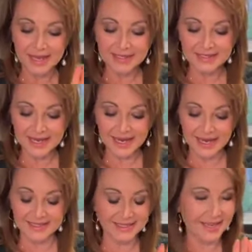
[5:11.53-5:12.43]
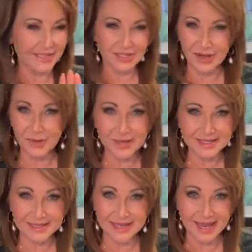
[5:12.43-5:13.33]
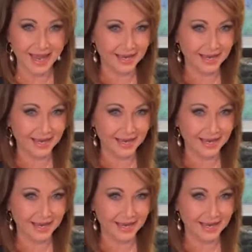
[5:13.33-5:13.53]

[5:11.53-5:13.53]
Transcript: it says, so easy,